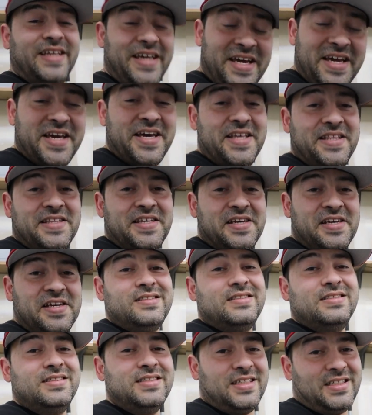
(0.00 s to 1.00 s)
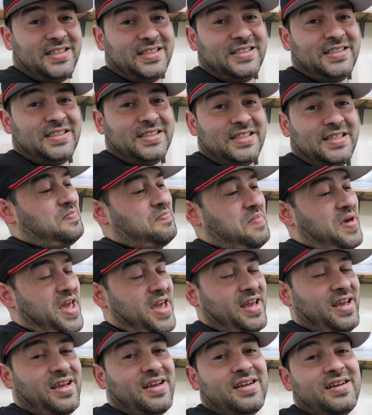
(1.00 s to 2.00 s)
then just
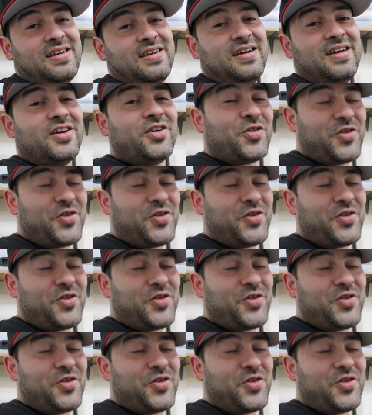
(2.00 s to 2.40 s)
make a